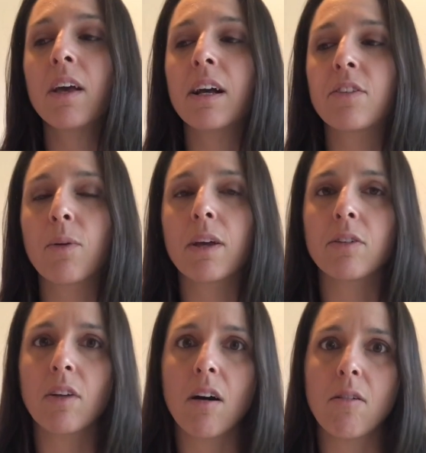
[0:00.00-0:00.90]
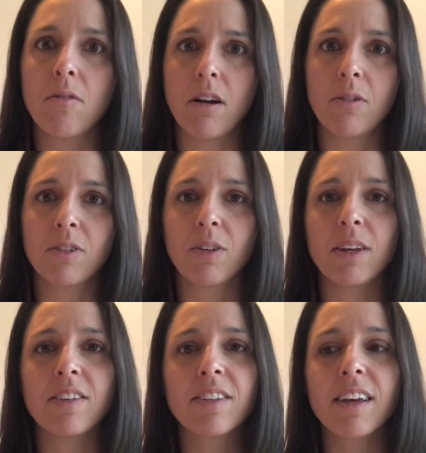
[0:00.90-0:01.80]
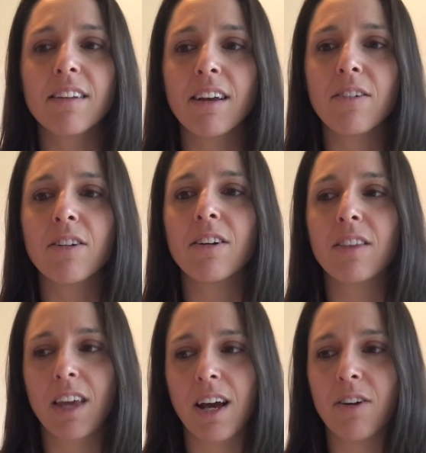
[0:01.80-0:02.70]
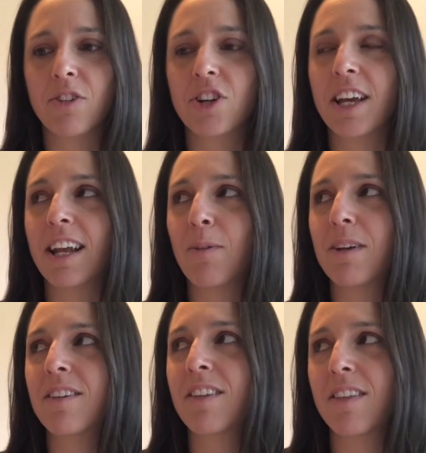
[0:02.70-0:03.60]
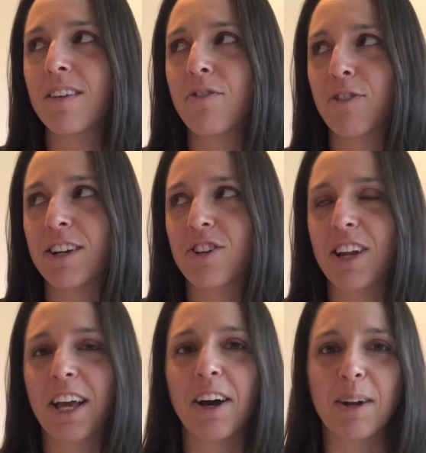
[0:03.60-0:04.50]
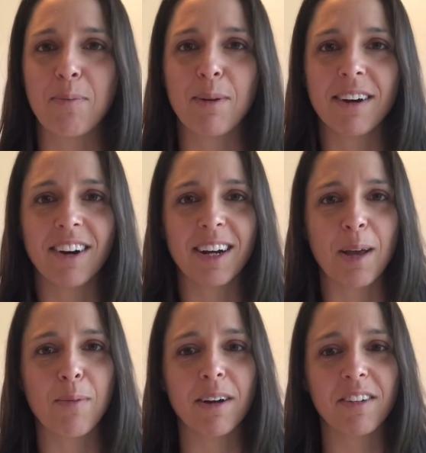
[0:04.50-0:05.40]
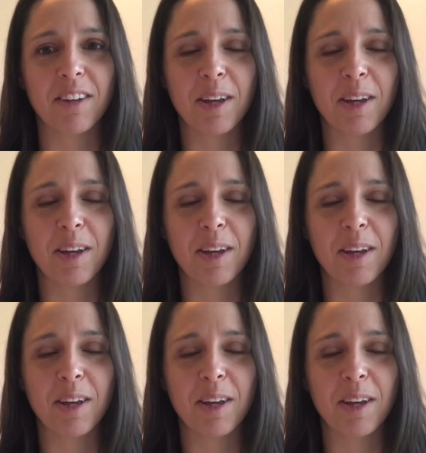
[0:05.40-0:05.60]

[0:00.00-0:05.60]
And so he goes, "Oh no." So he sat down on the couch and I went to the fridge and I got a beer and I brought it to